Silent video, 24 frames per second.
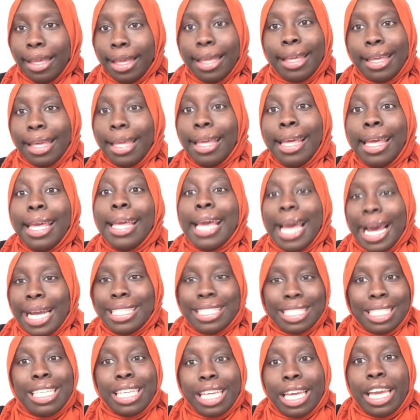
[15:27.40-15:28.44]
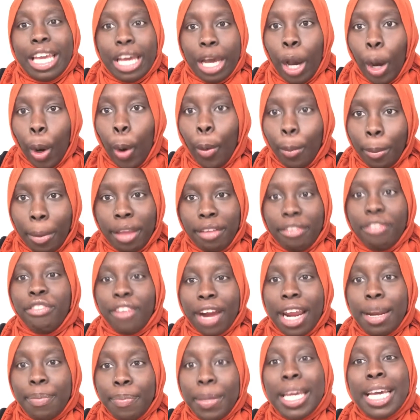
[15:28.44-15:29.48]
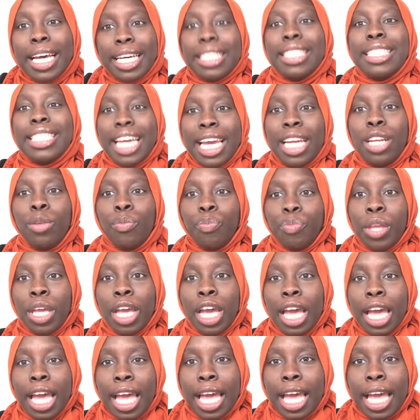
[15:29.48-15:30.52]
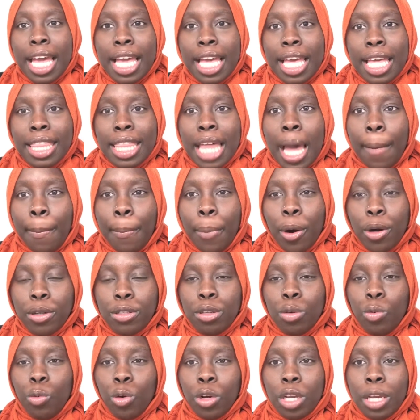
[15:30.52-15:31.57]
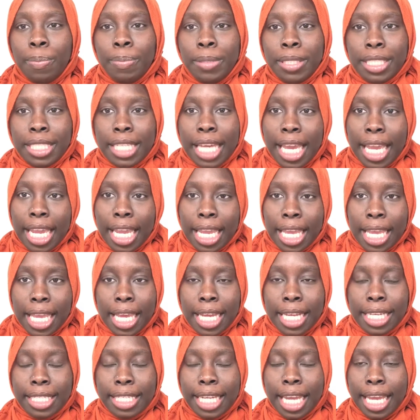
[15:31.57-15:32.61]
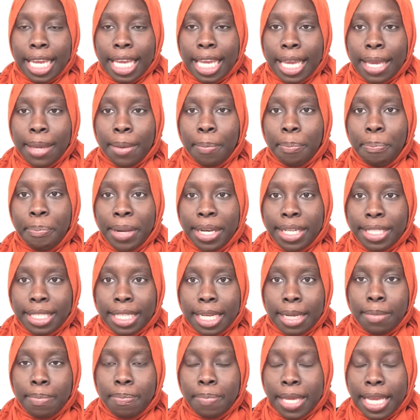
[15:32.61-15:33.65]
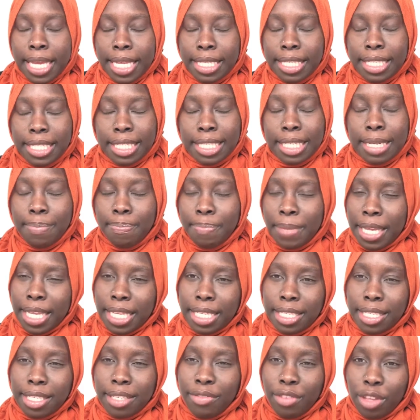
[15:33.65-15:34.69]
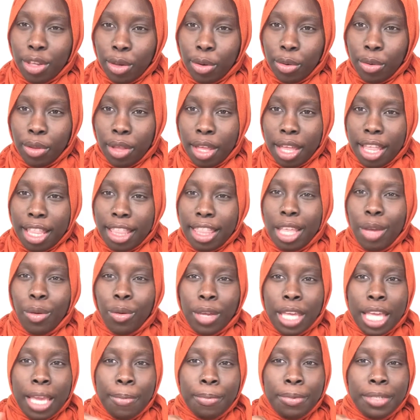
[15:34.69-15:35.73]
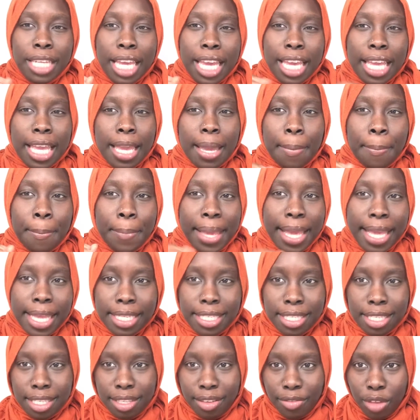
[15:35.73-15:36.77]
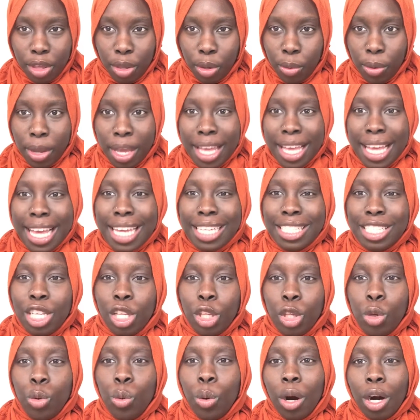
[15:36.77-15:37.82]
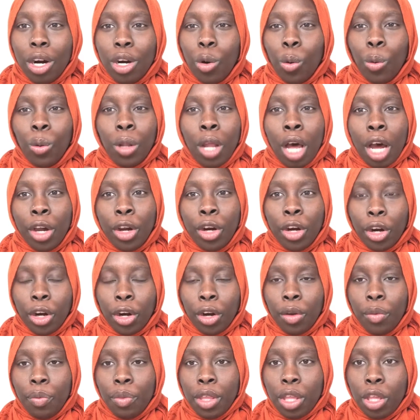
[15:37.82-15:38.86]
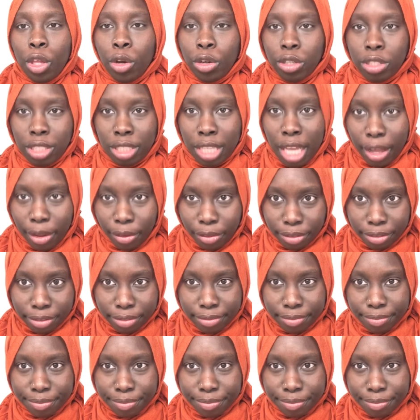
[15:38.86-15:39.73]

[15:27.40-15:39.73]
he got to go, my friend, because then that person will keep taking and taking bits and pieces of you. They will keep taking pieces of you until you are no longer yourself,